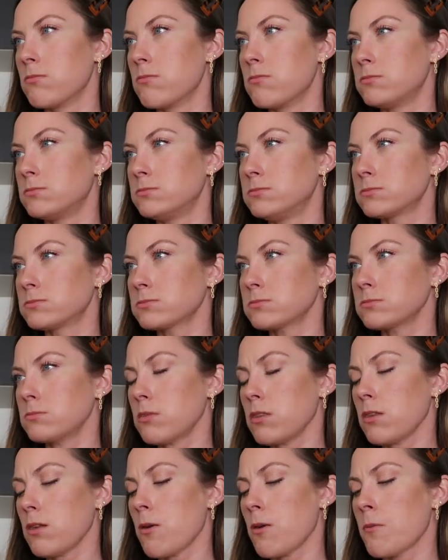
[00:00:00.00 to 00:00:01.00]

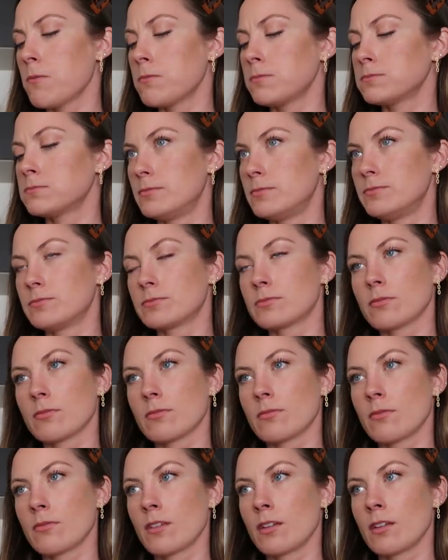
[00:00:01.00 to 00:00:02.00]

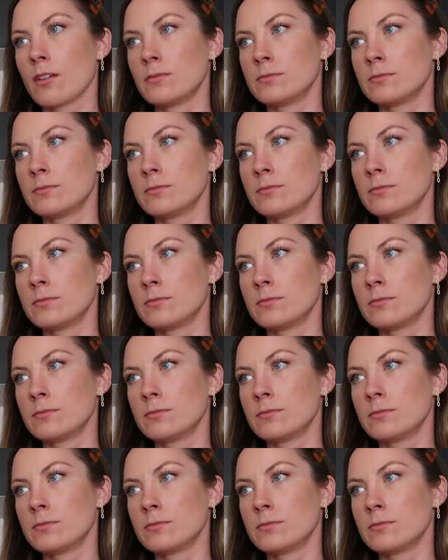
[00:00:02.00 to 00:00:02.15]
(silence)